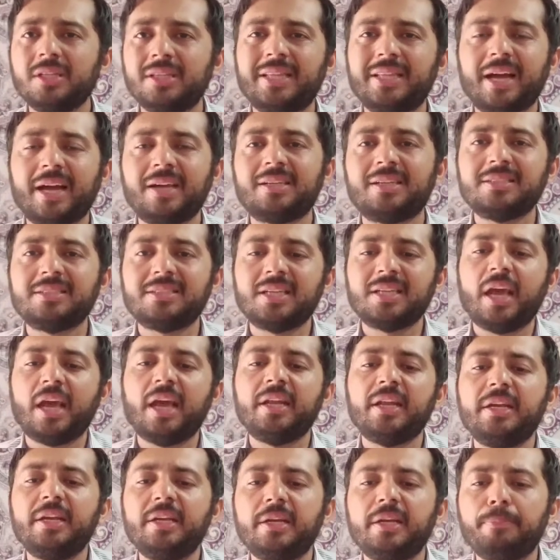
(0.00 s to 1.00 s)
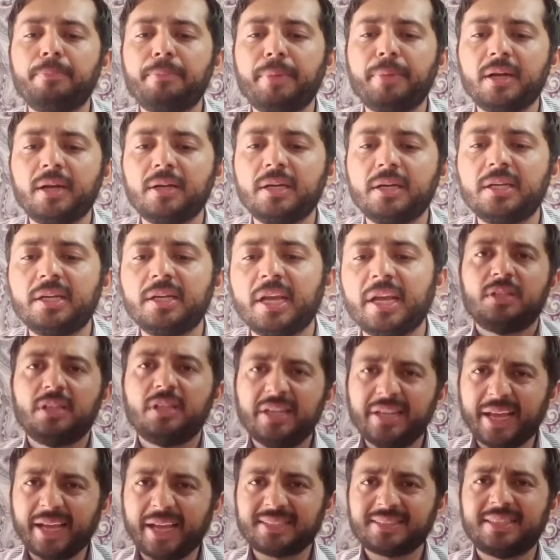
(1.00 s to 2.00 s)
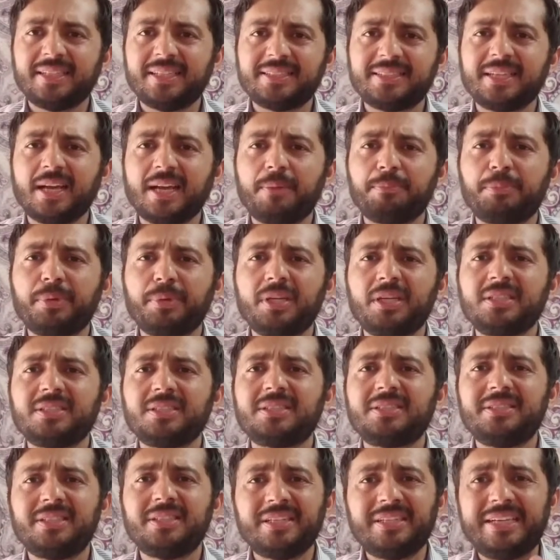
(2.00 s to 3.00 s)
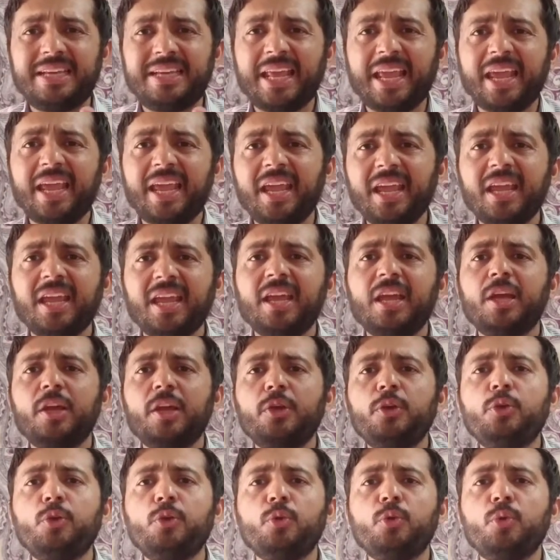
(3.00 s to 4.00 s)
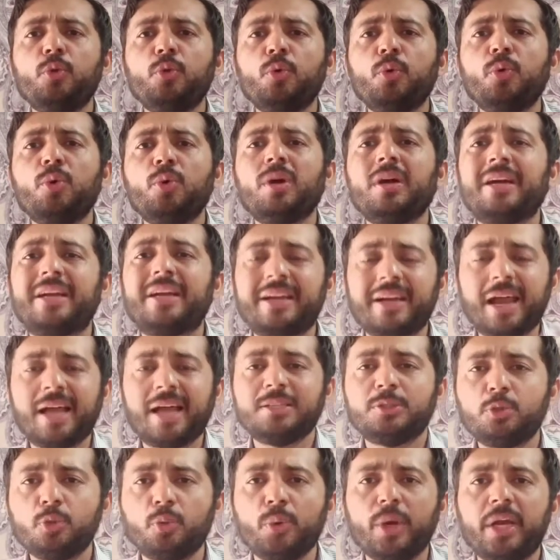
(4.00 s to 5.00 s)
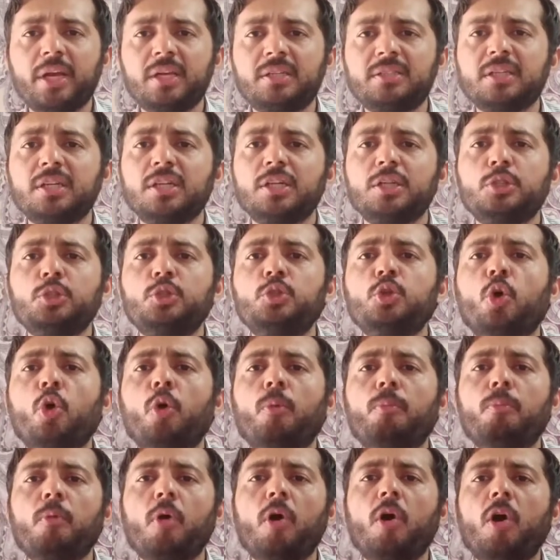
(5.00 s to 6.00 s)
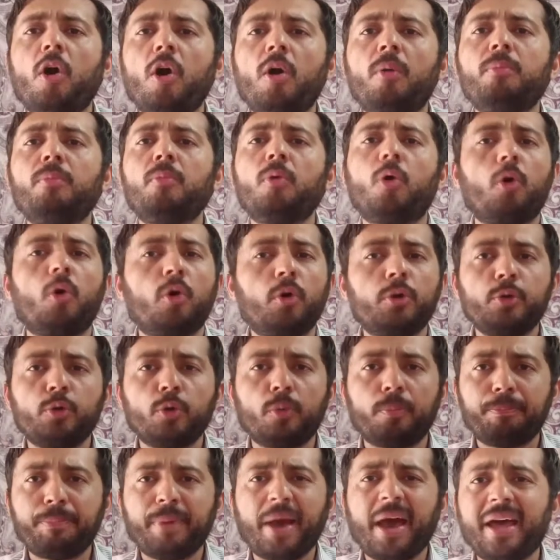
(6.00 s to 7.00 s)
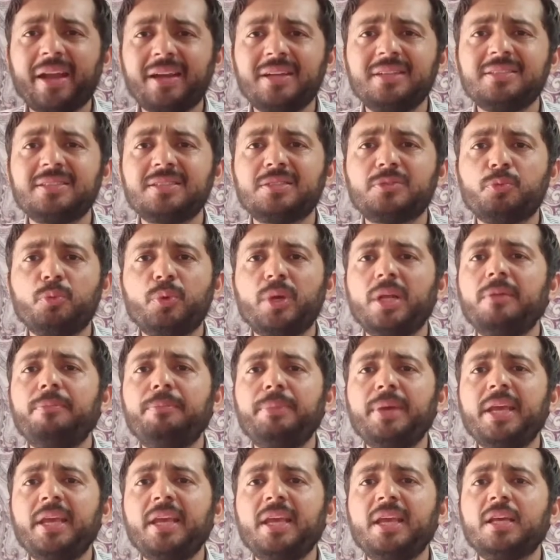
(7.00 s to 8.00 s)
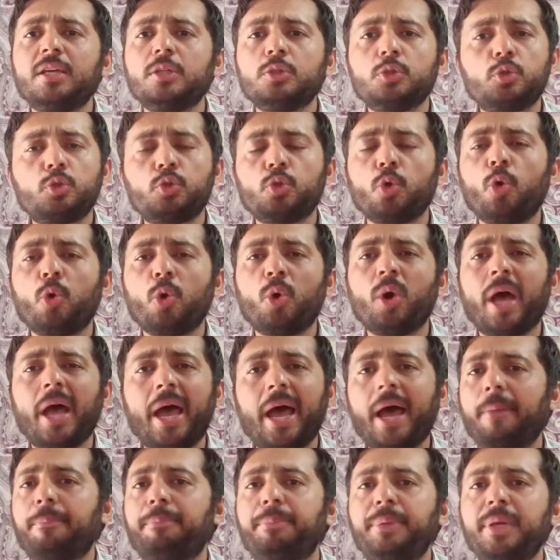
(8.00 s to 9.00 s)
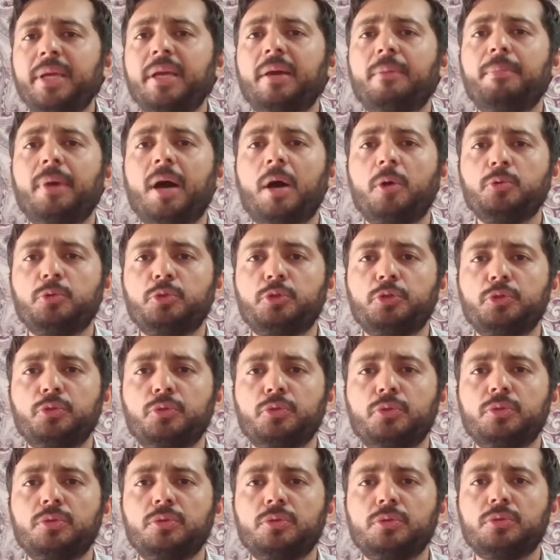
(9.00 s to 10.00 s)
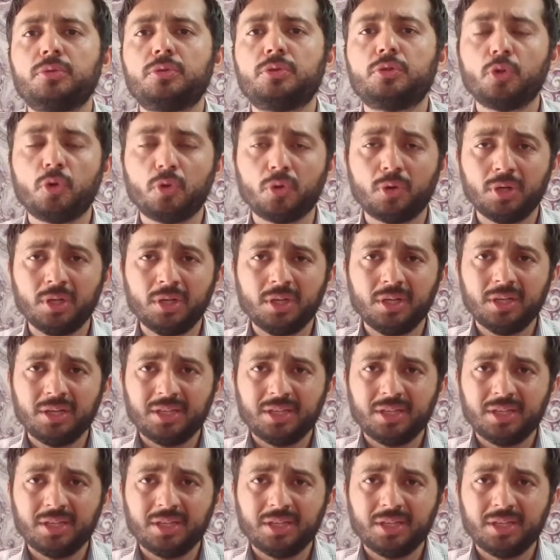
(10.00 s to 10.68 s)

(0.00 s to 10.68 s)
that is an independent. And the next example is, the day you graduate, your mom or your parents will be so happy about you. So